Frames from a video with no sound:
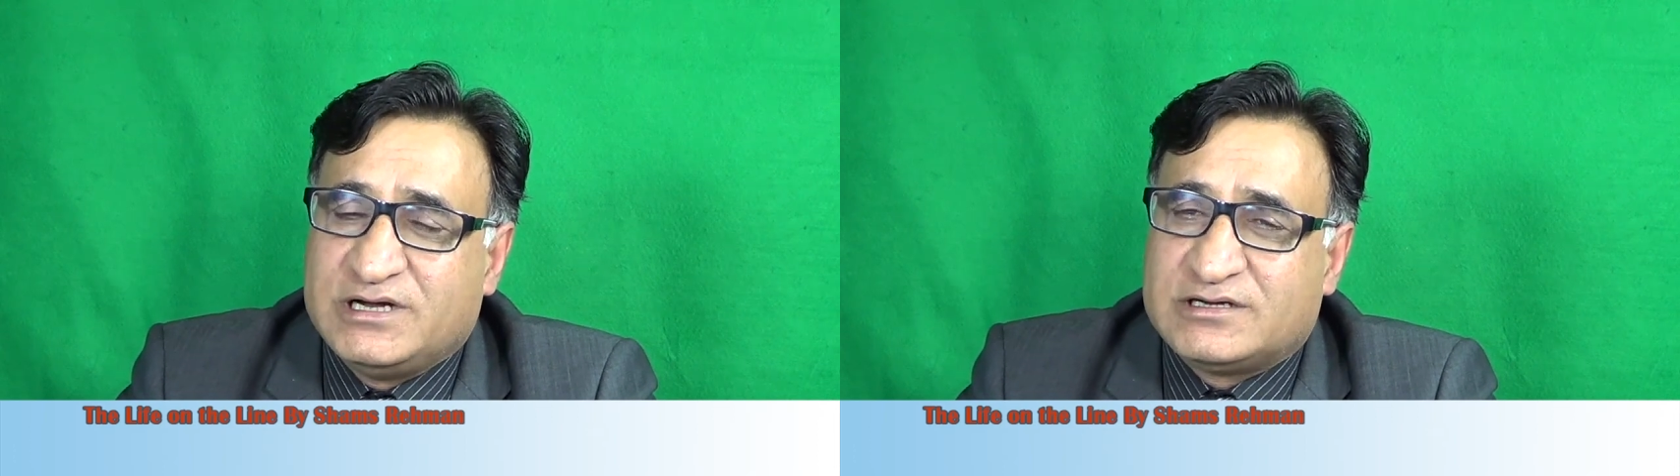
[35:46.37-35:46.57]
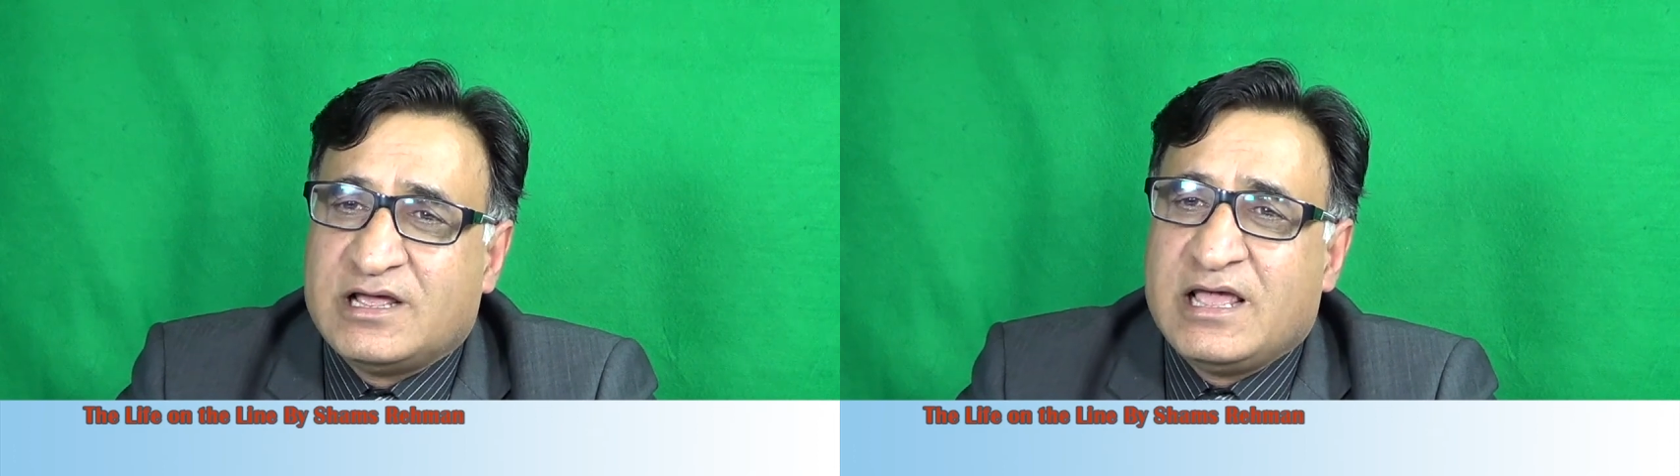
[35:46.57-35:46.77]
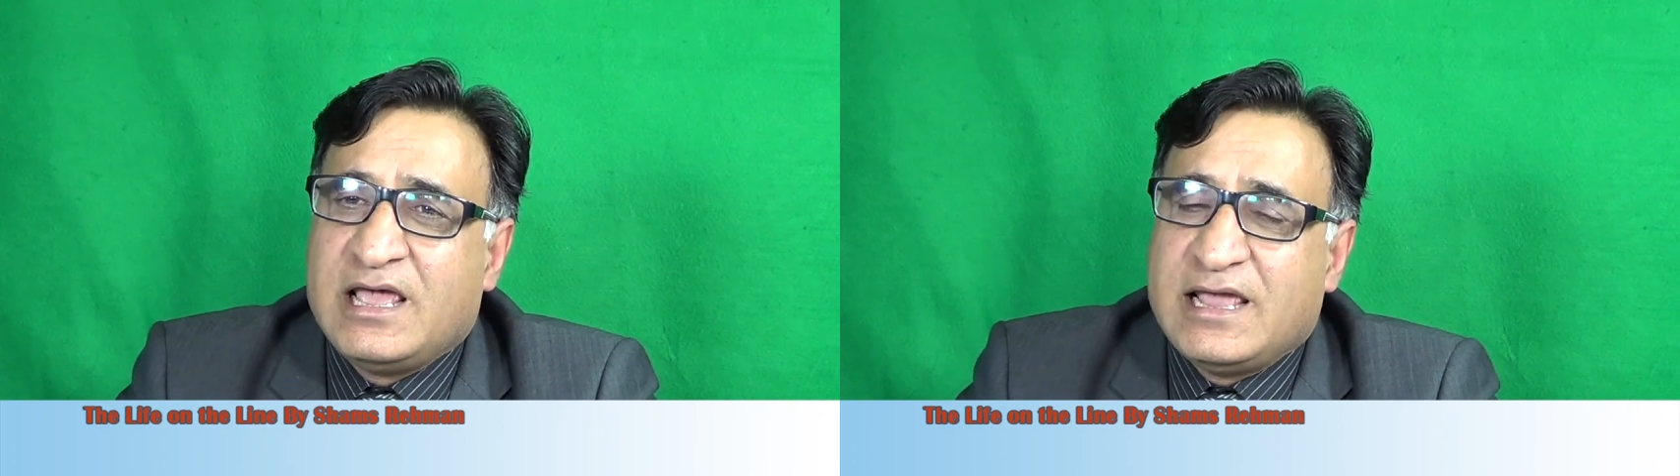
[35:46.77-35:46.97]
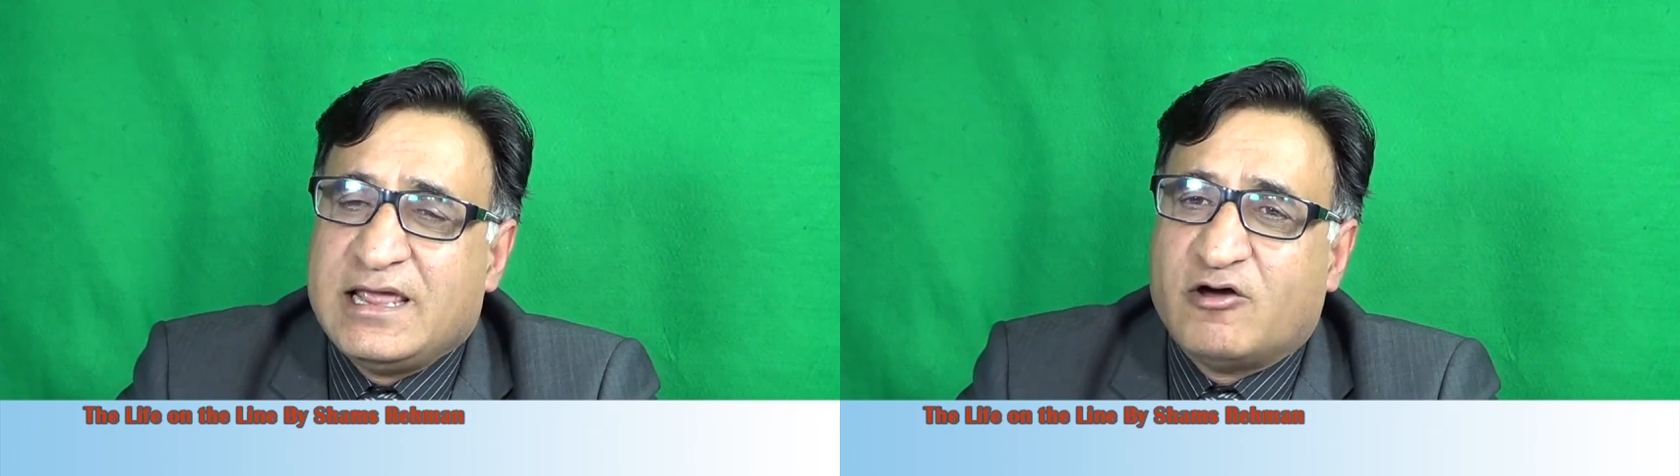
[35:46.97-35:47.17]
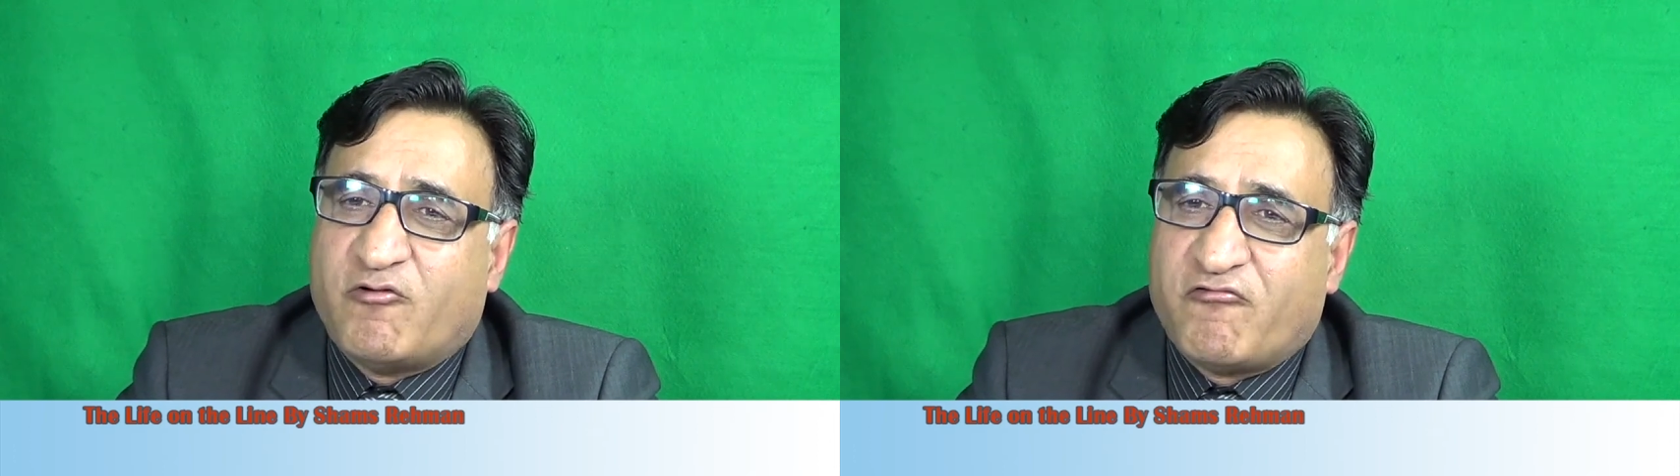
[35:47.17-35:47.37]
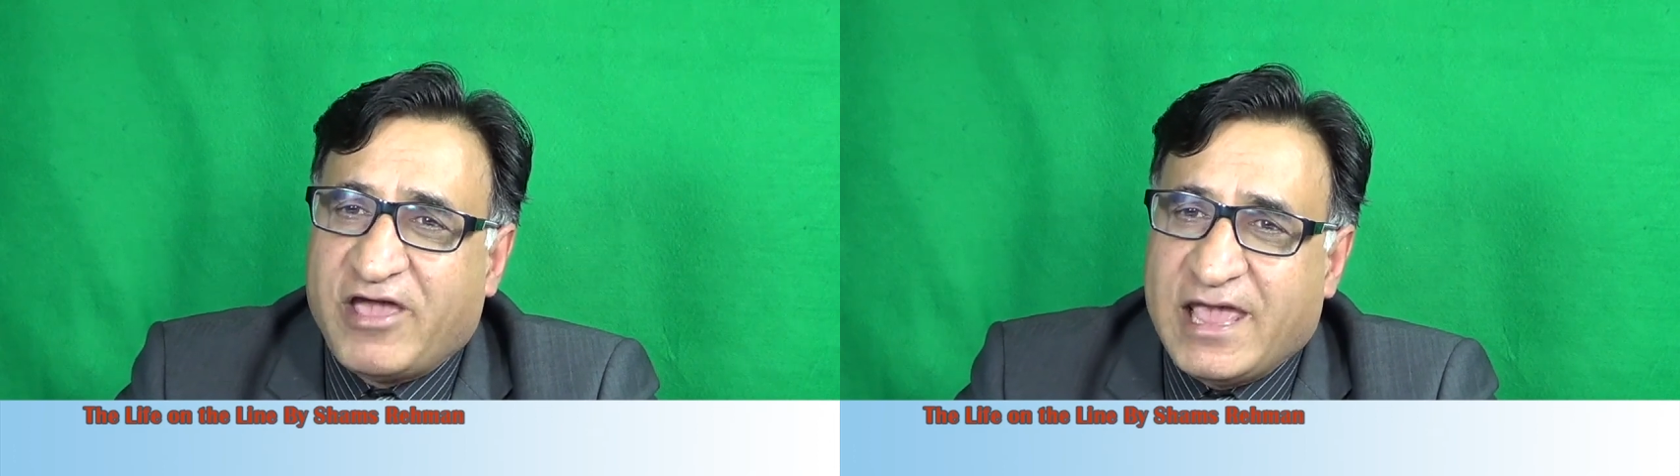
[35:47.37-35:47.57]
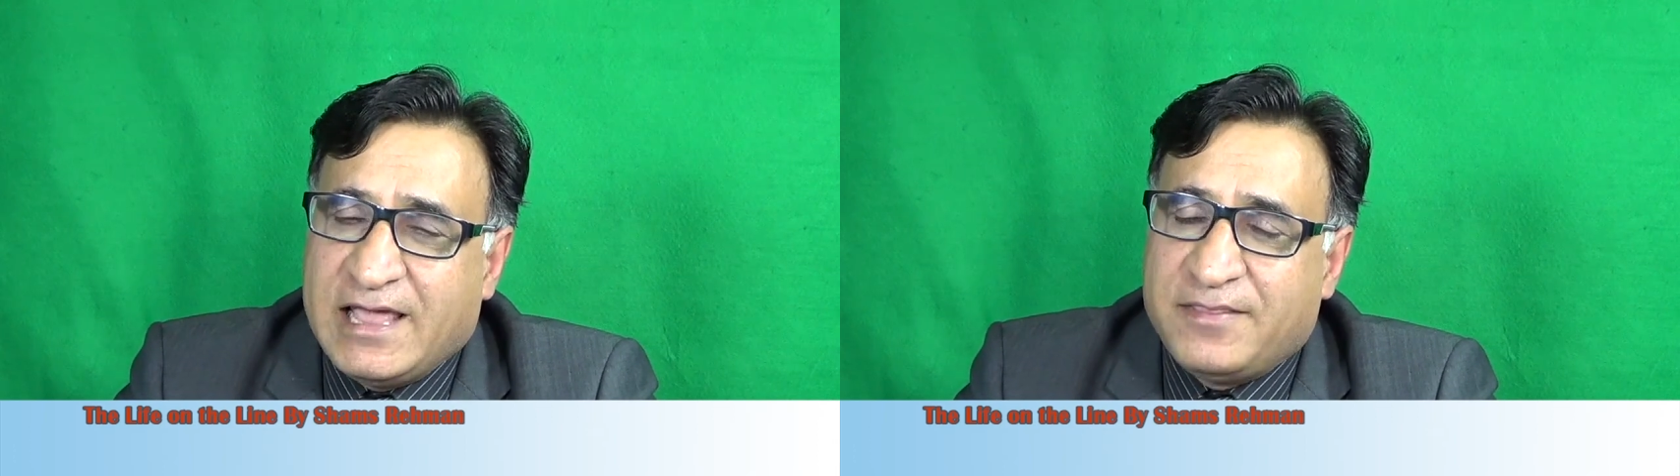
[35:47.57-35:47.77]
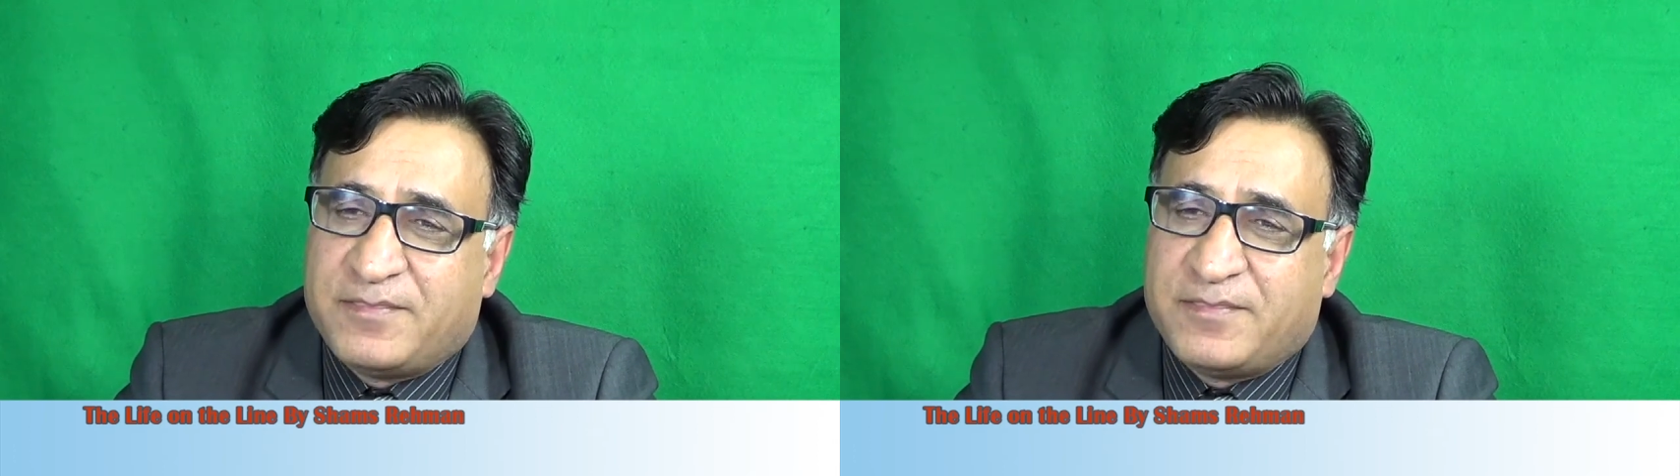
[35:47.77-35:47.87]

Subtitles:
in a way that